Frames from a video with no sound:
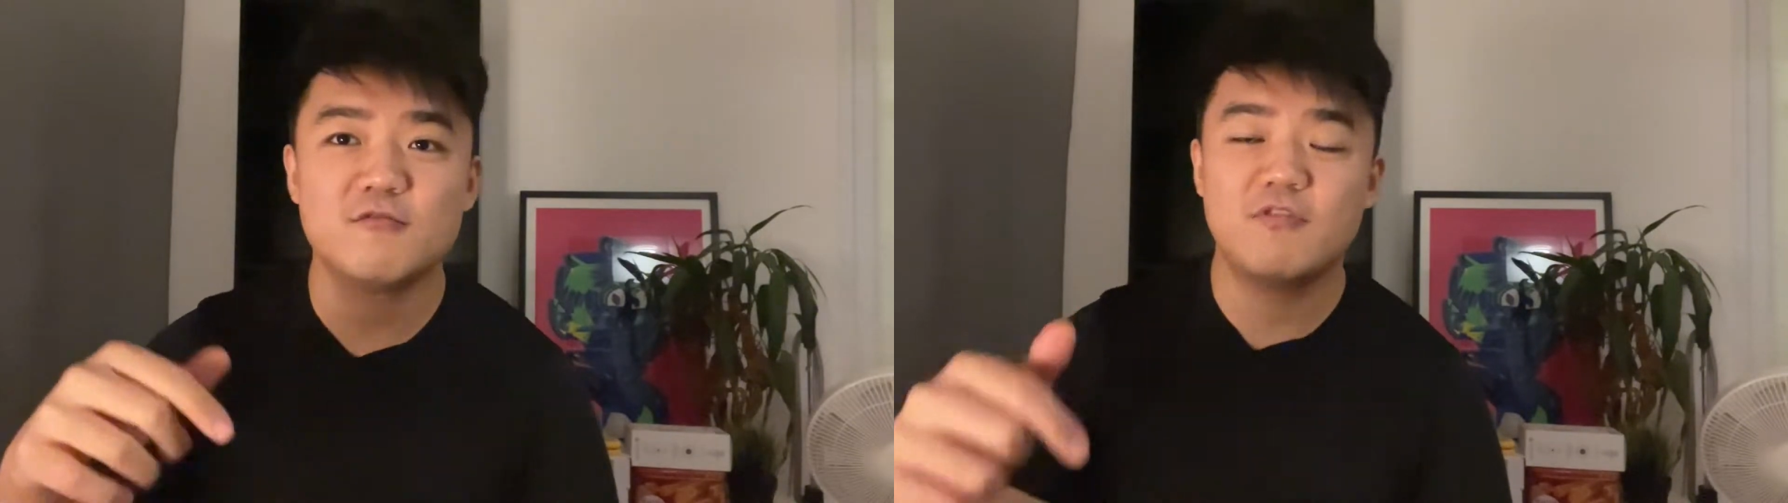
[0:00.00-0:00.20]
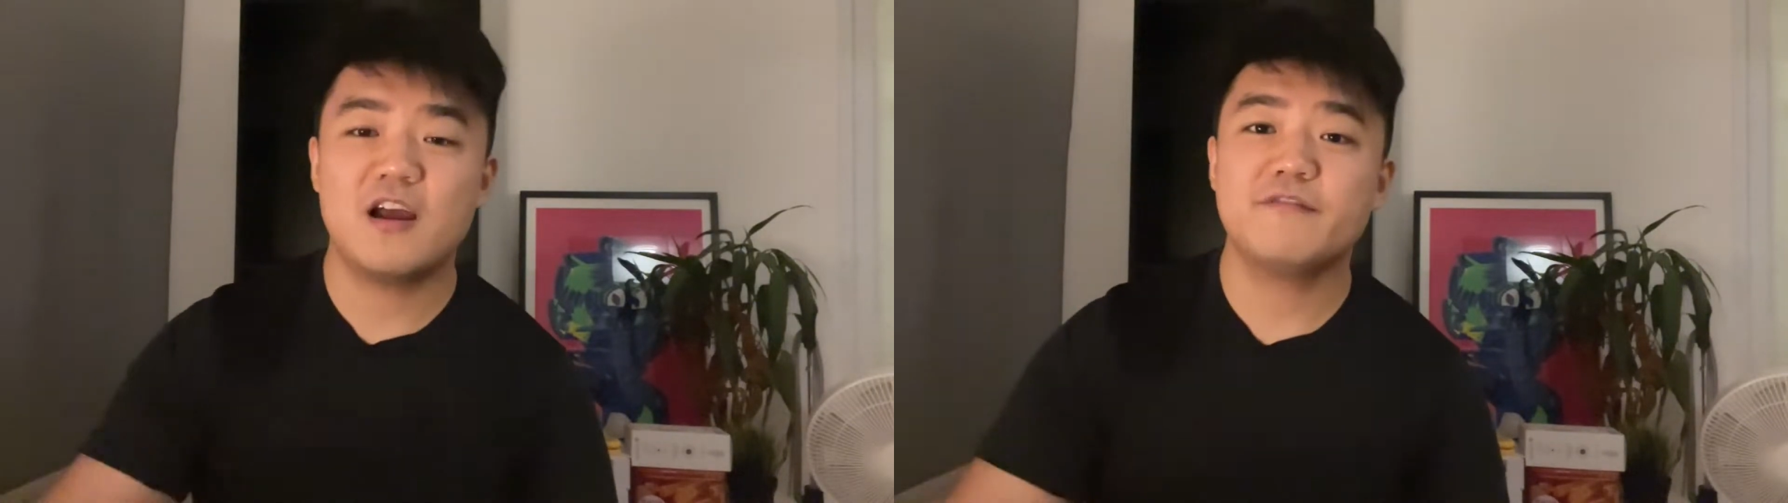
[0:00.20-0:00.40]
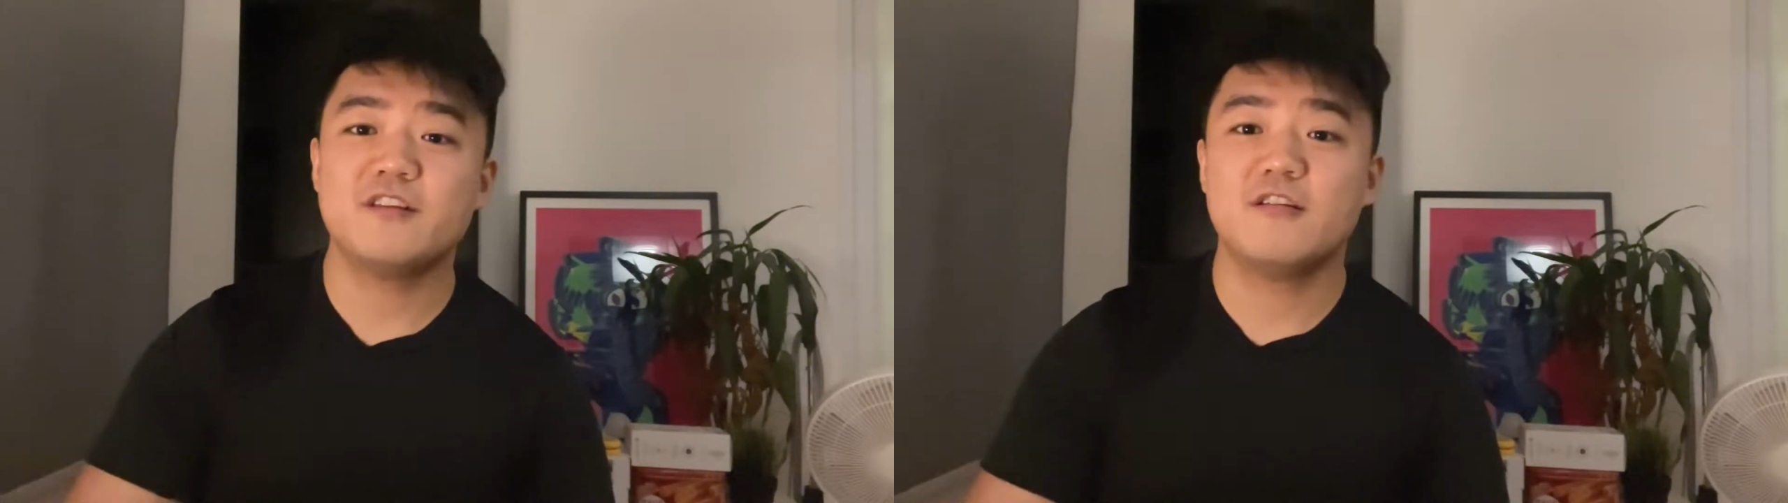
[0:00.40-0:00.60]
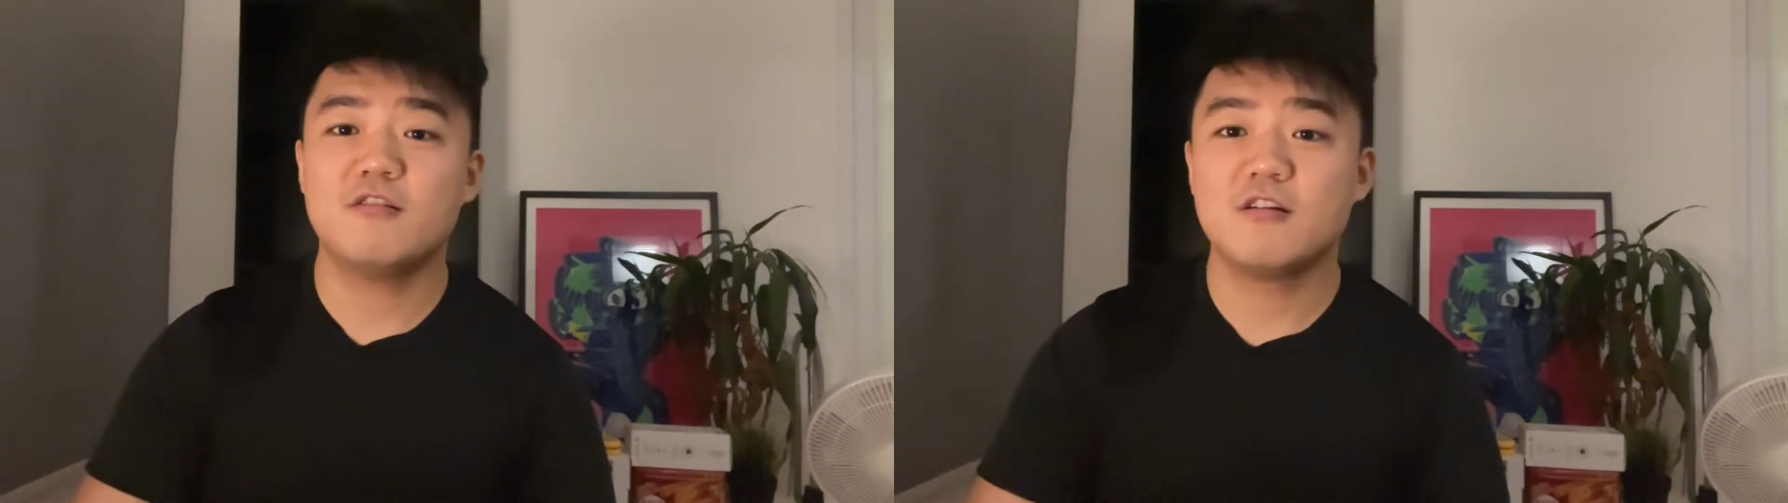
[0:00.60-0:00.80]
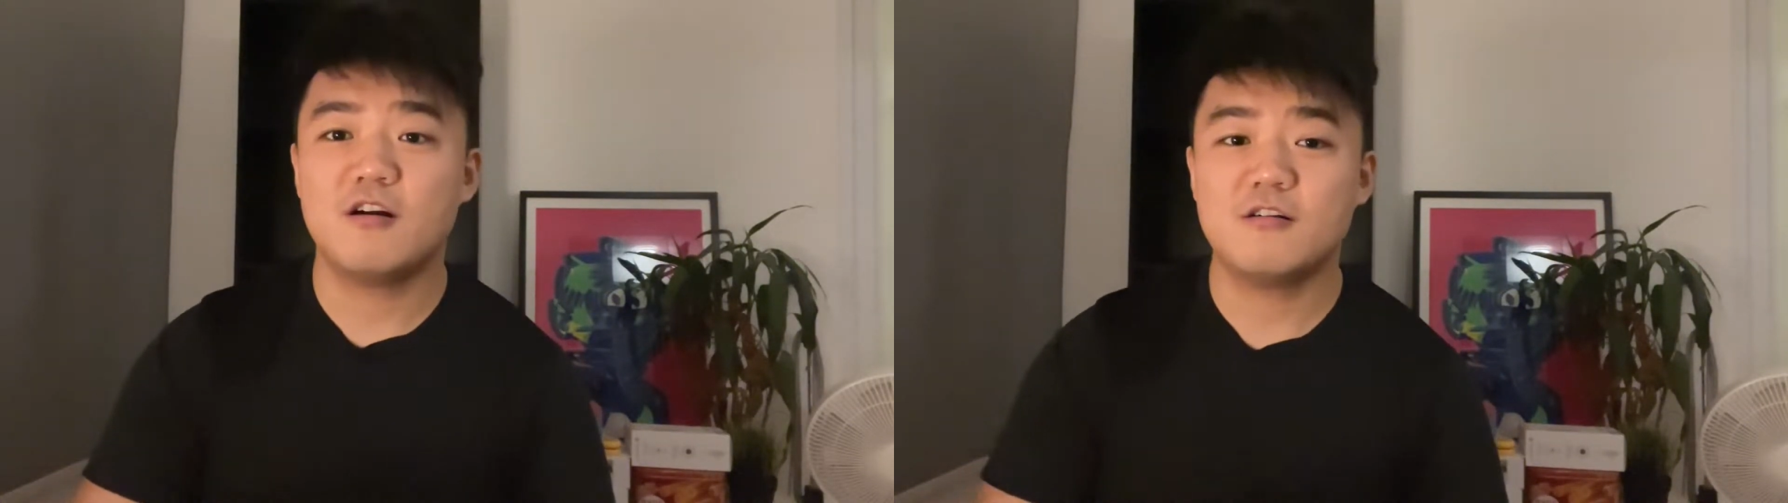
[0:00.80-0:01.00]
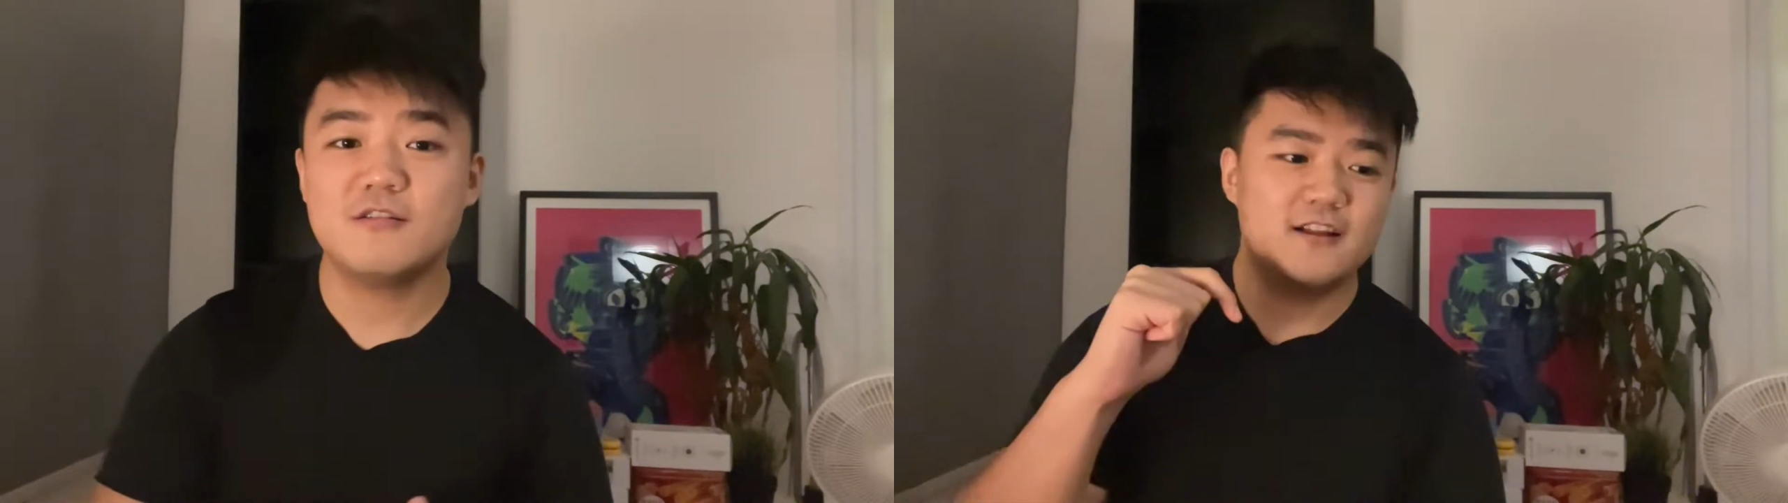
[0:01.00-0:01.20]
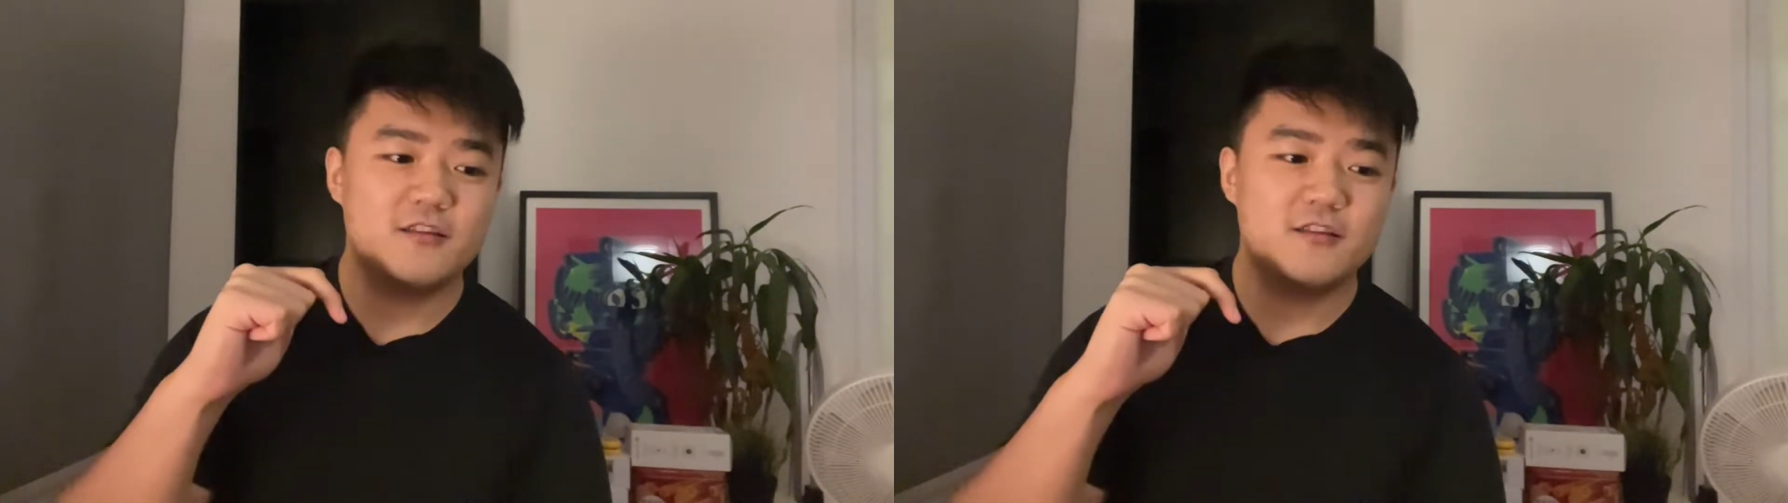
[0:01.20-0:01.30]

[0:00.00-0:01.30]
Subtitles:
arrived in Hong Kong,